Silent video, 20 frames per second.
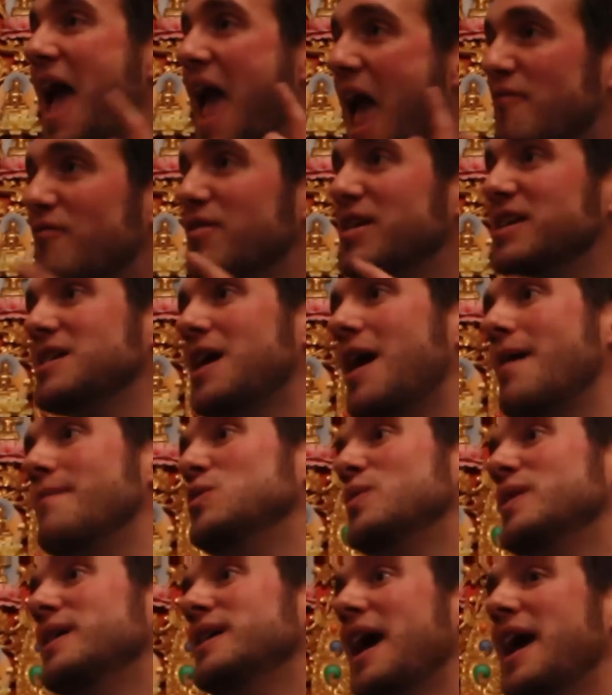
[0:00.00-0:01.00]
Every time
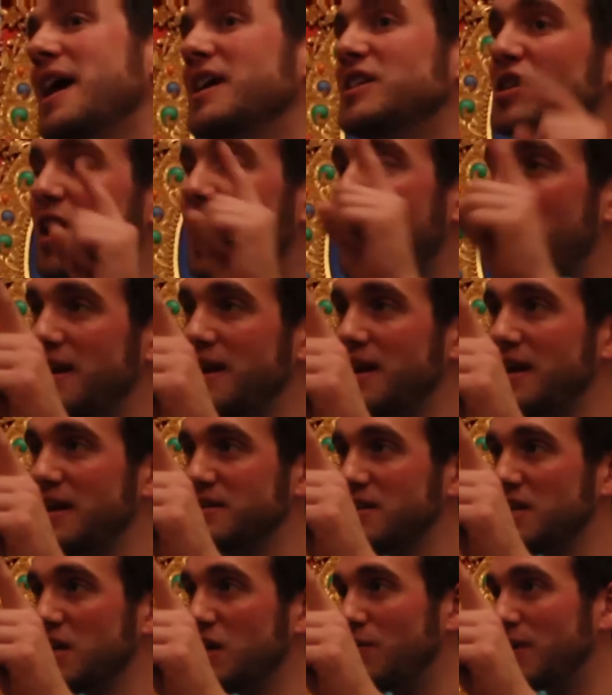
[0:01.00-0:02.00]
you engage
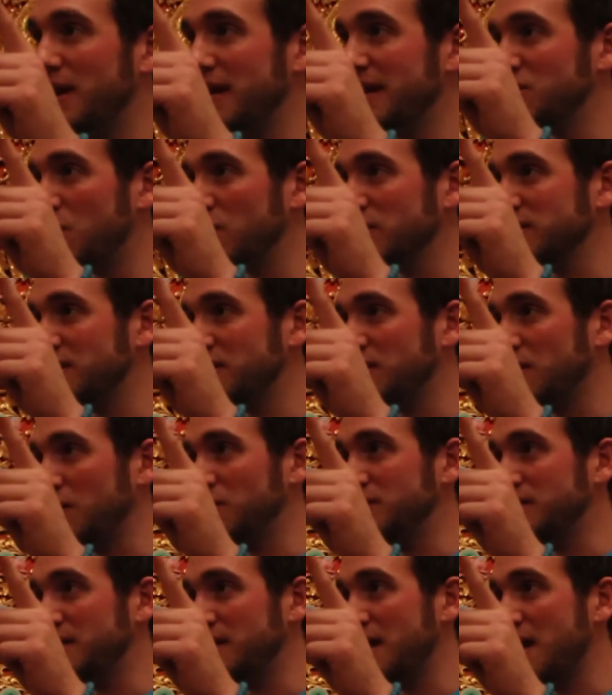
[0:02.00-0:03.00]
kindness, you release
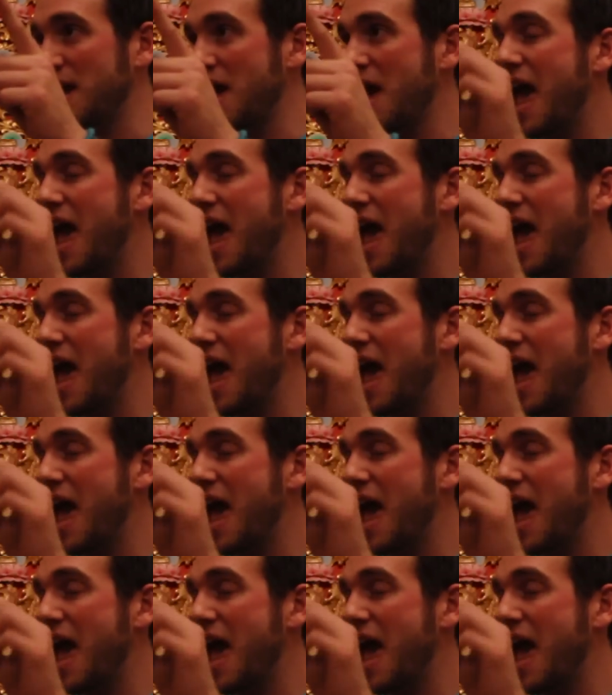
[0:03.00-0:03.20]
oxytocin.